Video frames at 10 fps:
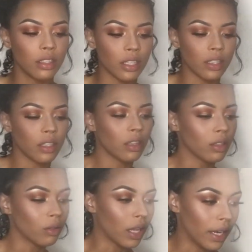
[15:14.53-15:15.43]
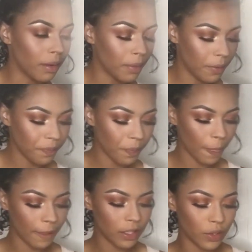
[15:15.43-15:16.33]
does look a little light on me.
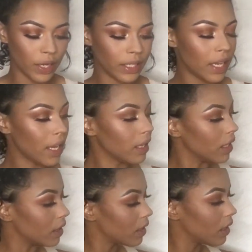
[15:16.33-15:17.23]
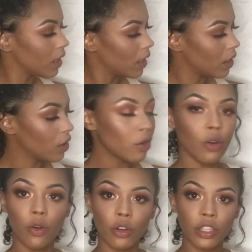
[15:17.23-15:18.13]
So I take this
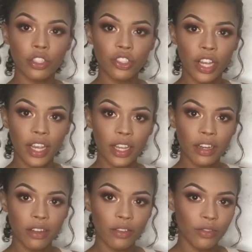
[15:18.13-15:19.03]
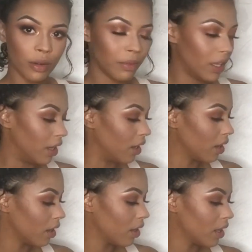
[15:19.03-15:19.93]
orange shade from the
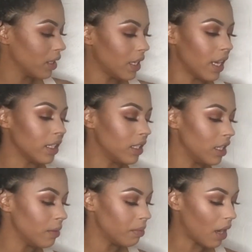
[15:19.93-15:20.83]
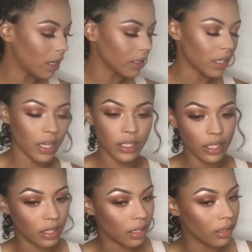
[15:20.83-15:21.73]
Tan to Deep
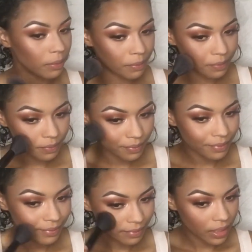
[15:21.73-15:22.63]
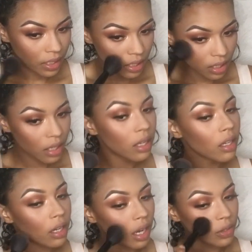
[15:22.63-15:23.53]
Anastasia
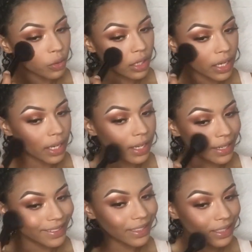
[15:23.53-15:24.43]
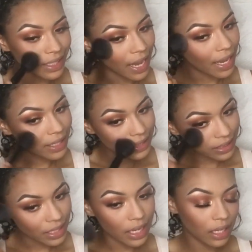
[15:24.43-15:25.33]
contour kit, and I just add
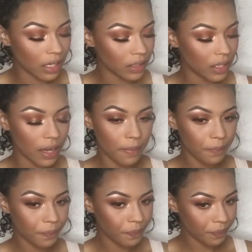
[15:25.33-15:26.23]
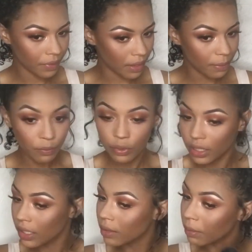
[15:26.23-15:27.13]
just that on top. I've been
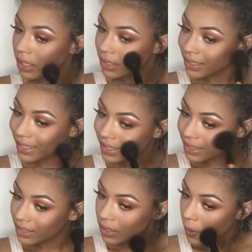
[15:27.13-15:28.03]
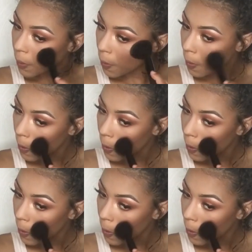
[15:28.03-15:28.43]
really into blush lately, so